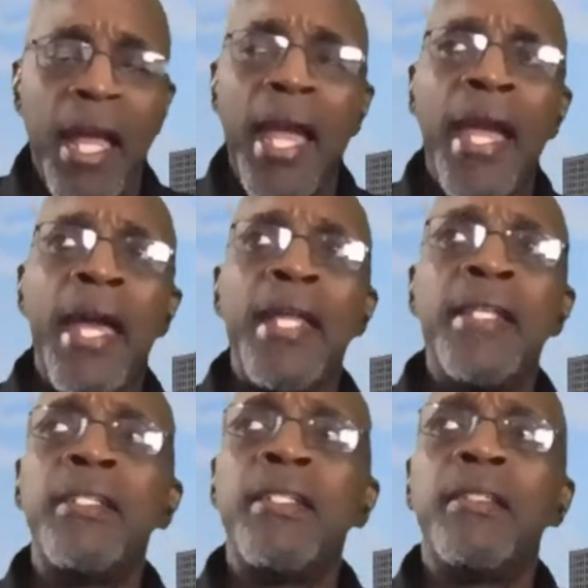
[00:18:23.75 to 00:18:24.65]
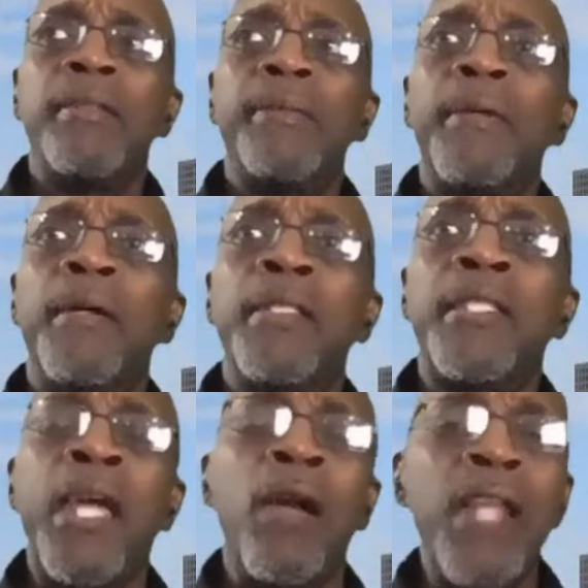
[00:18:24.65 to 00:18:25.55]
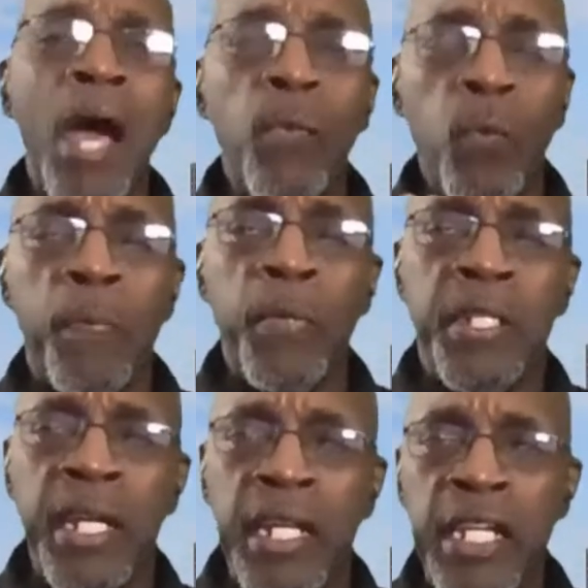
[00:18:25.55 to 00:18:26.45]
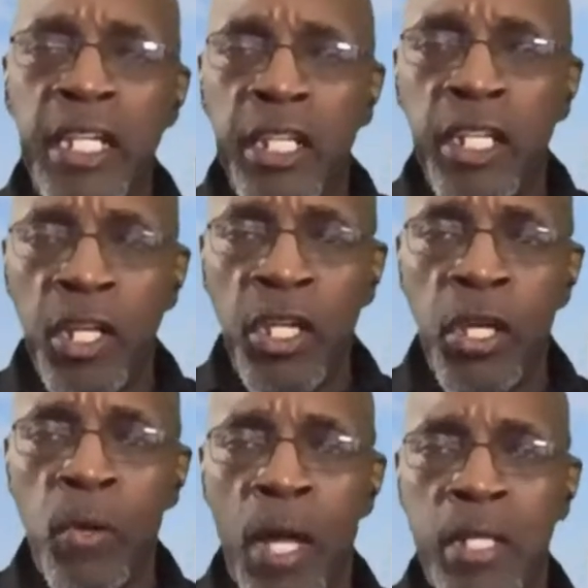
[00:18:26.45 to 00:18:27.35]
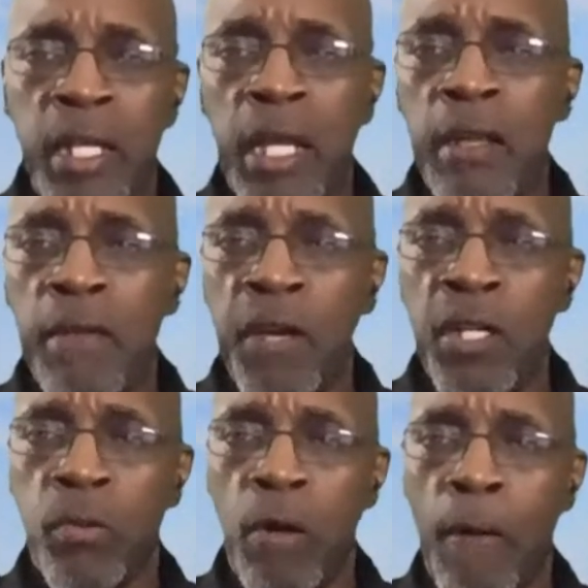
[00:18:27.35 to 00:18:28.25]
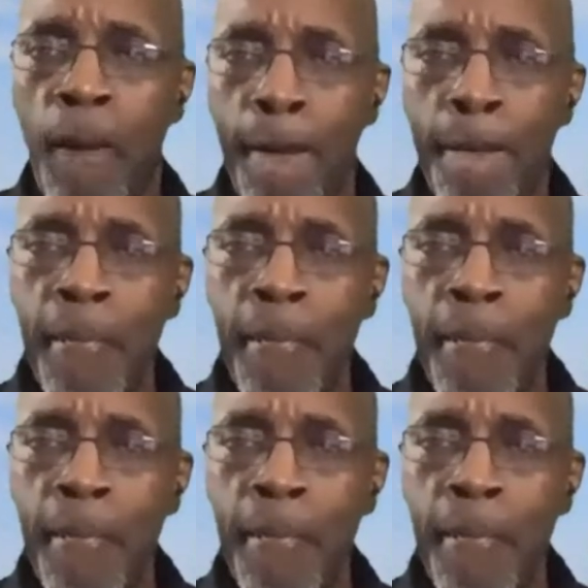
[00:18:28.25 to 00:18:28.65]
And they're not representing you as an individual.